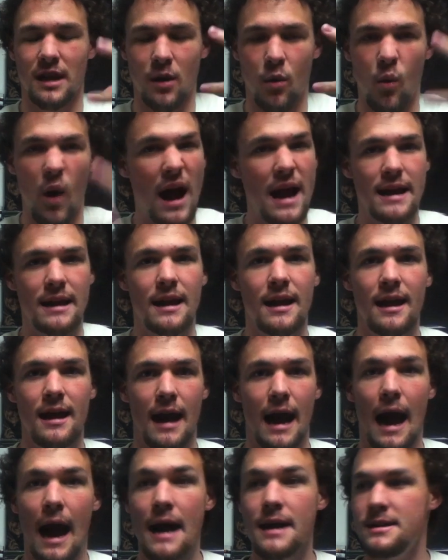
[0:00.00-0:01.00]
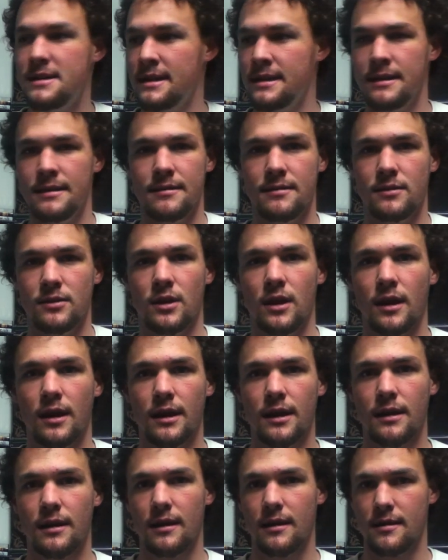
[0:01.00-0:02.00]
like white, I didn't
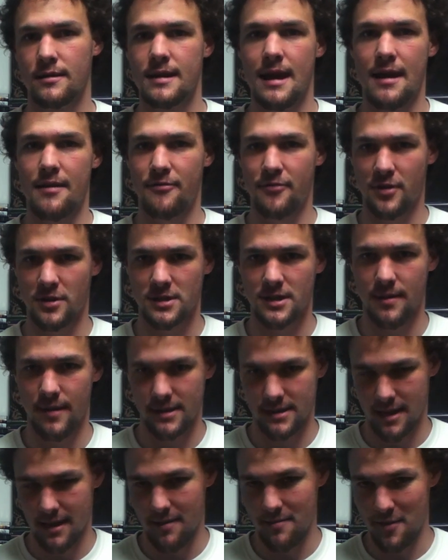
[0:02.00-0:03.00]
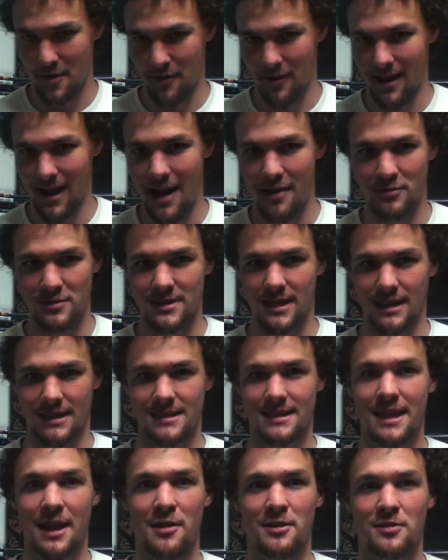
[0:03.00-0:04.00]
look that first time I saw the movie. I was like
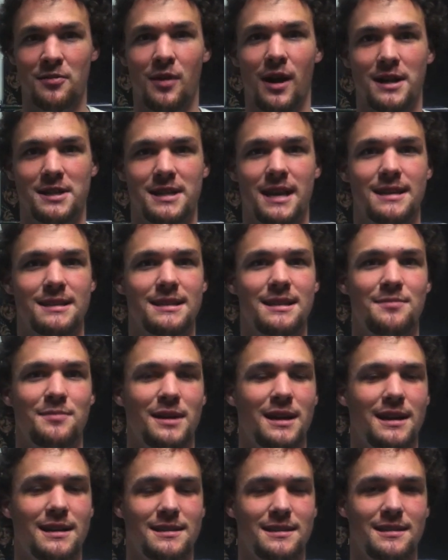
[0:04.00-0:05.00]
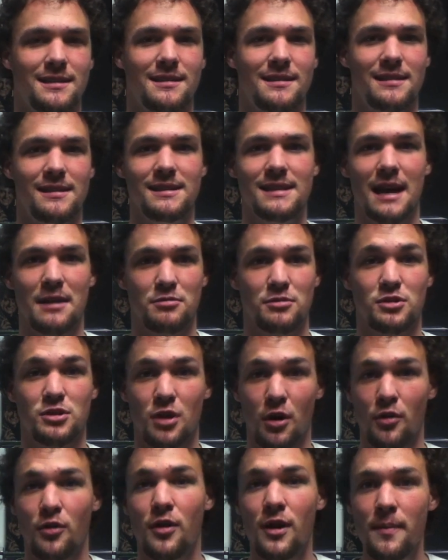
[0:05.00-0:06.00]
scared to watch that scene because these guys were
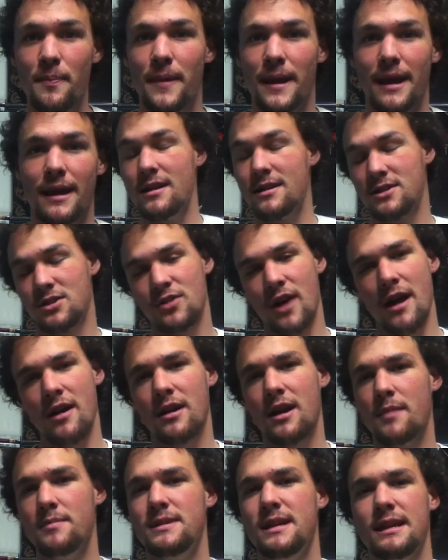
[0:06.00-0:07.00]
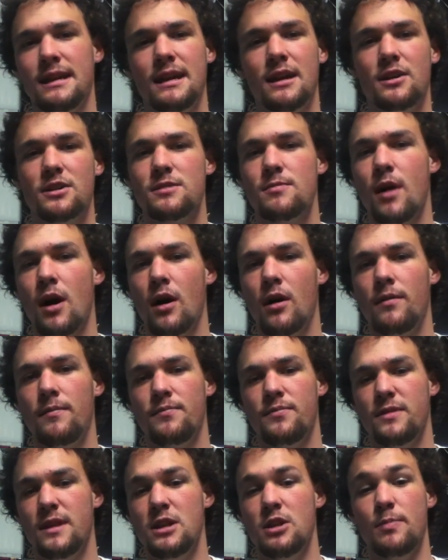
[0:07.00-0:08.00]
so creepy. Strider comes in, kills them
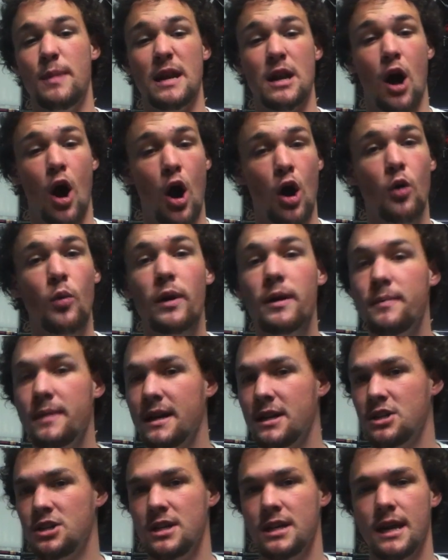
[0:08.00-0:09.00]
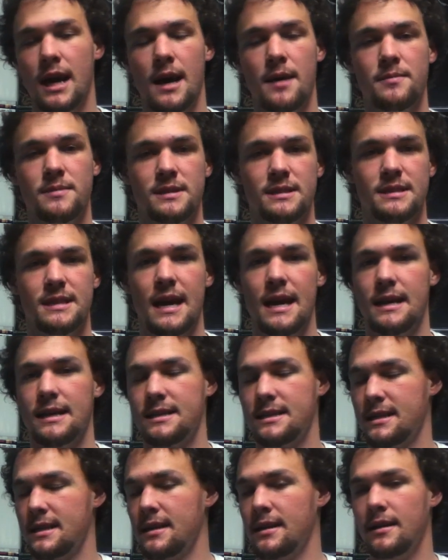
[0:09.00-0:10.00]
all. Then you meet Arwen because she comes and
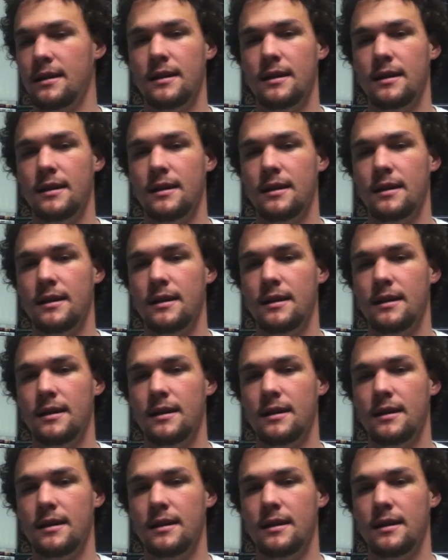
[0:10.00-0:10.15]
takes